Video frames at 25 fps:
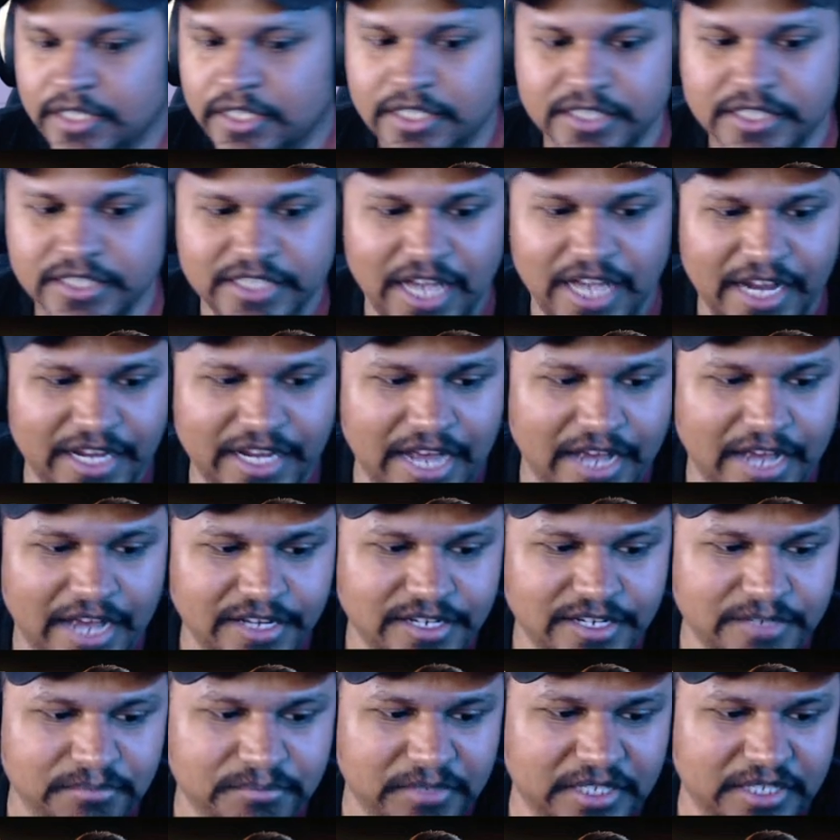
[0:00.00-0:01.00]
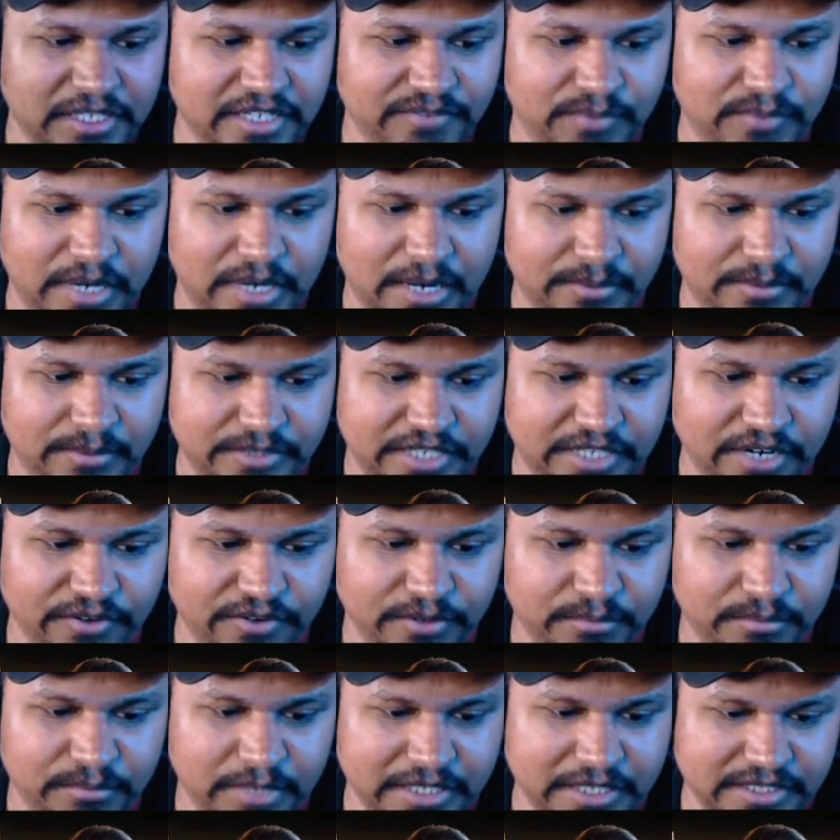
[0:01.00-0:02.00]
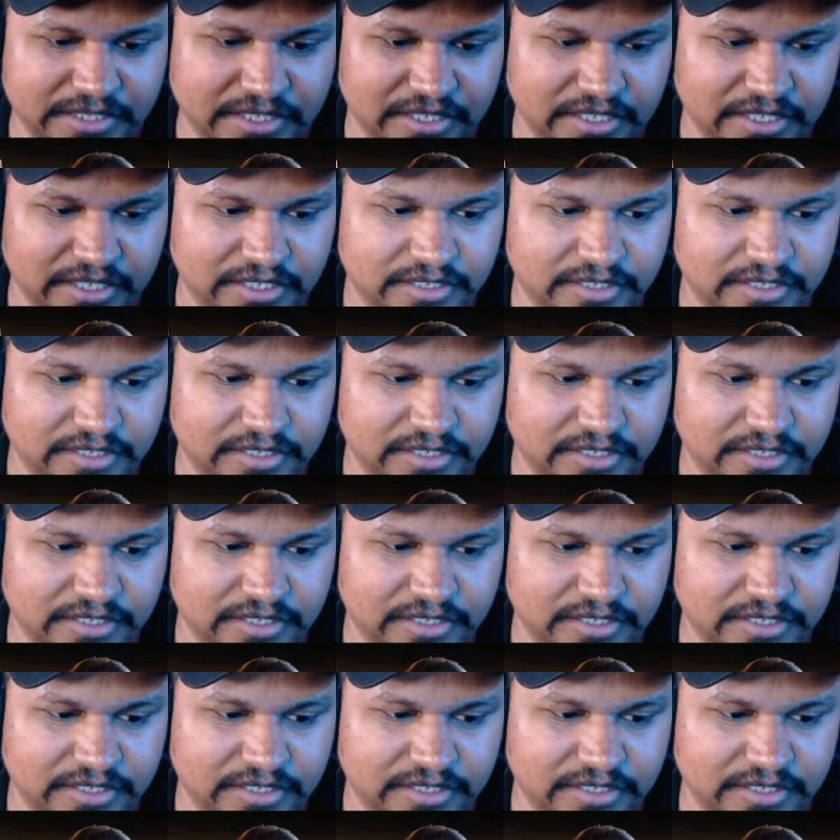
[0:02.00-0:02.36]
Because I, I couldn't believe what I was hearing, basically.